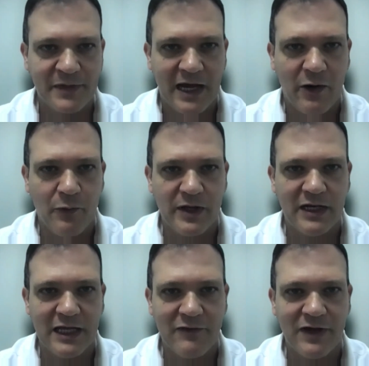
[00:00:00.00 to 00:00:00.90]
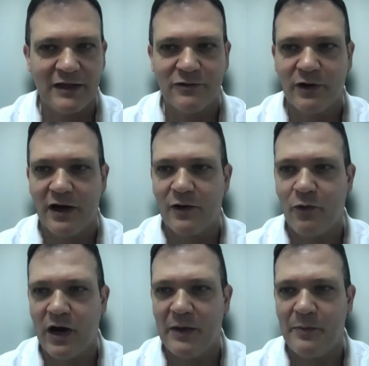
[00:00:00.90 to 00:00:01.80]
how we live into a
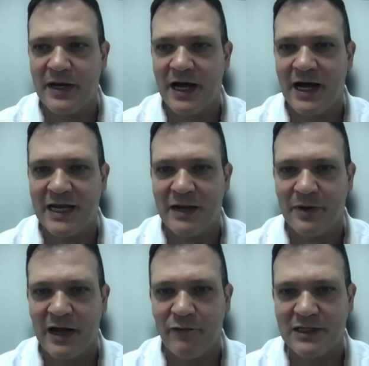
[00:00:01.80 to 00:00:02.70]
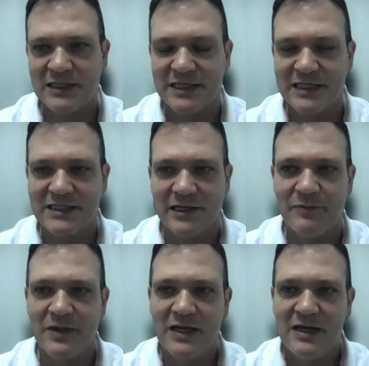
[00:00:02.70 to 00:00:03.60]
quite benign and benevolent system,